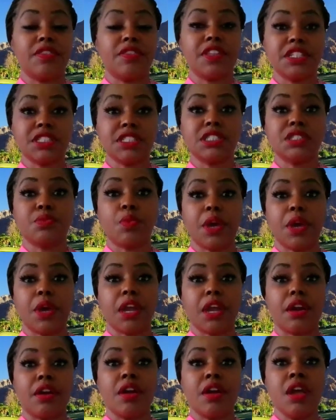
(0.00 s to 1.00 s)
And this is
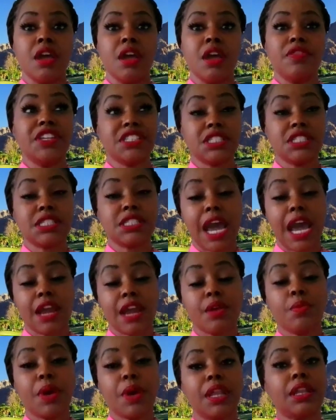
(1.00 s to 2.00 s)
where this is
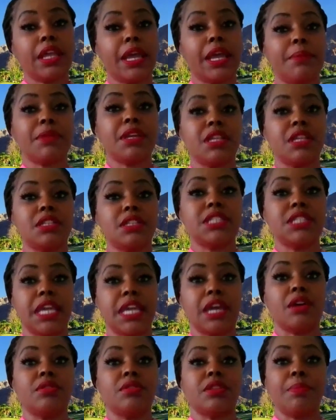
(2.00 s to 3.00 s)
kind of what led me
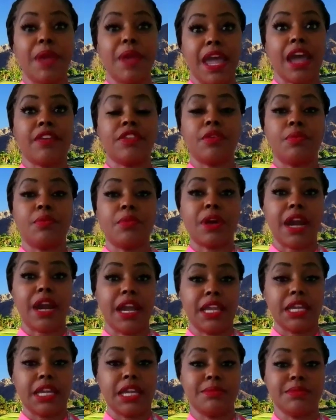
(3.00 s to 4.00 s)
down the path of where
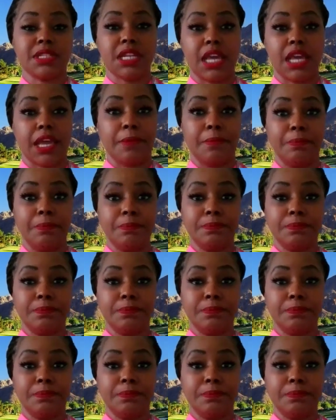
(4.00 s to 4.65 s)
I am today.